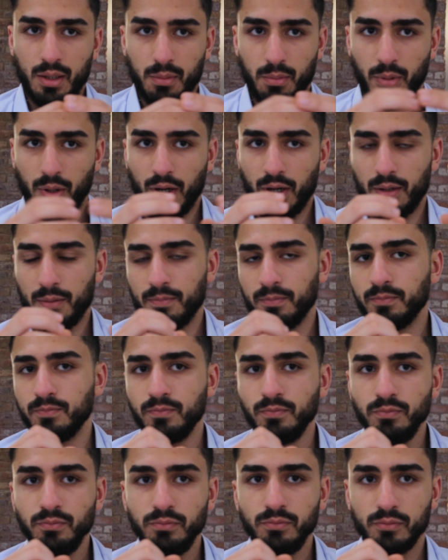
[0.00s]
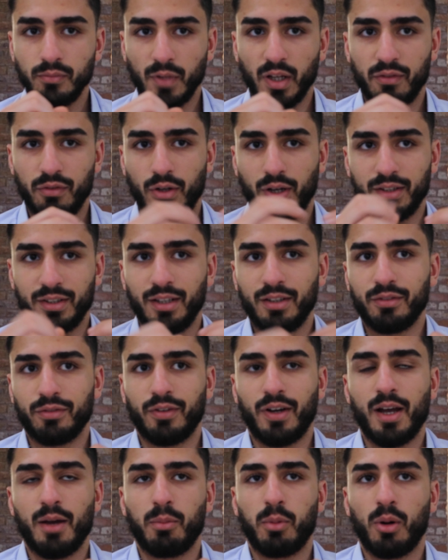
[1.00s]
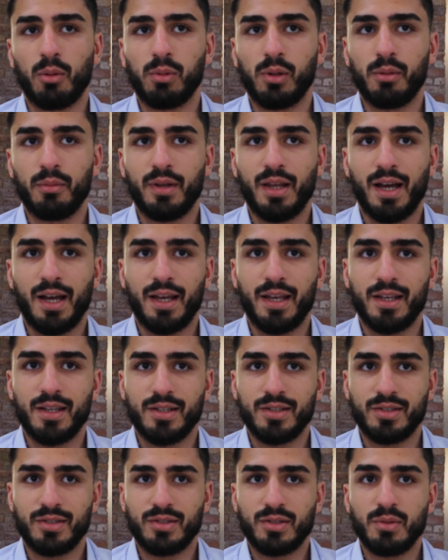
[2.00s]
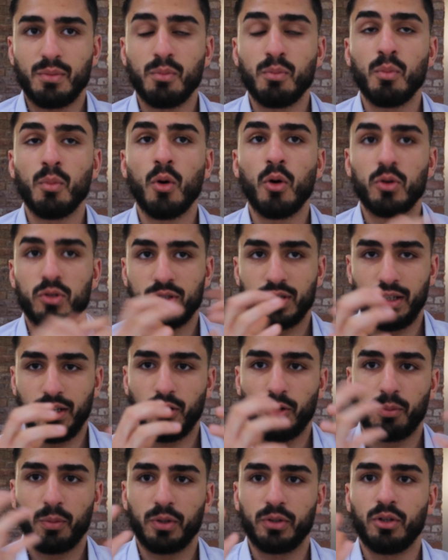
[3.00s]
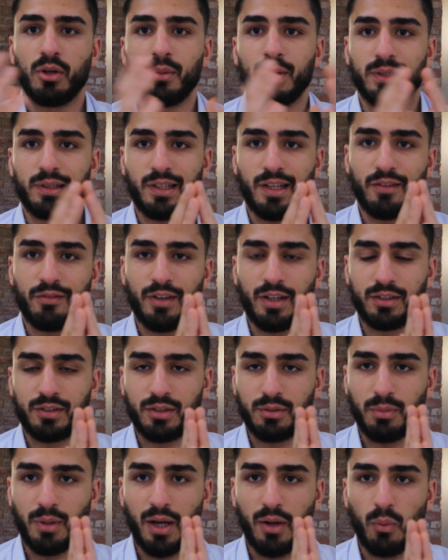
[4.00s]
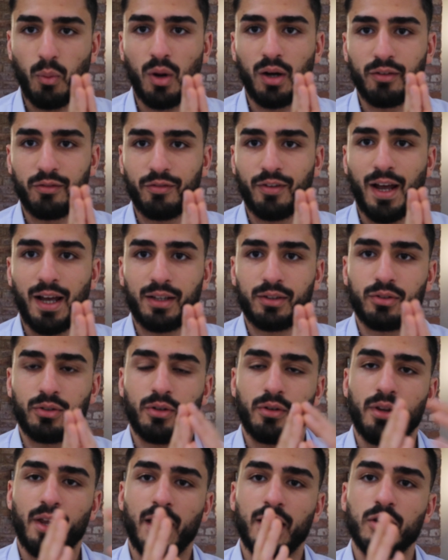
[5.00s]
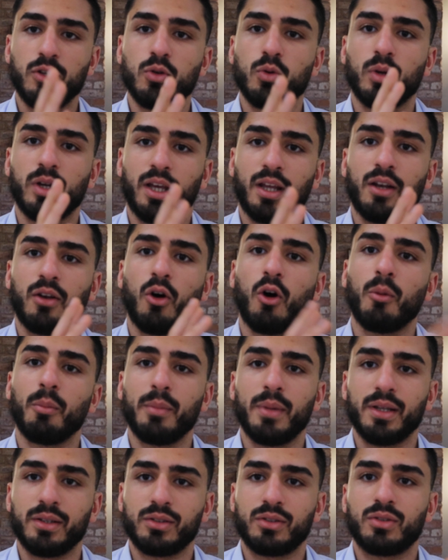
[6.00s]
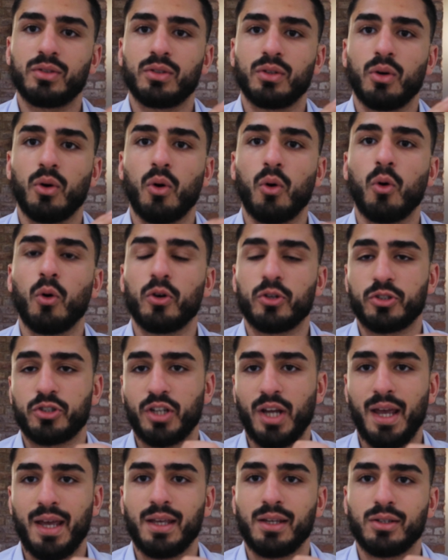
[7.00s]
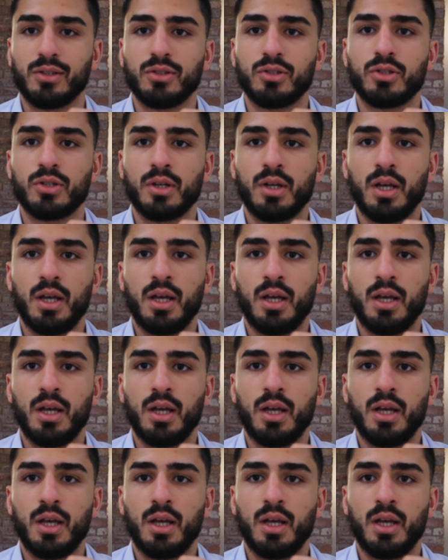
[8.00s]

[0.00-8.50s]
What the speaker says: but if you identify a problem that is mostly or predominantly affected by one factor that you can omit or change,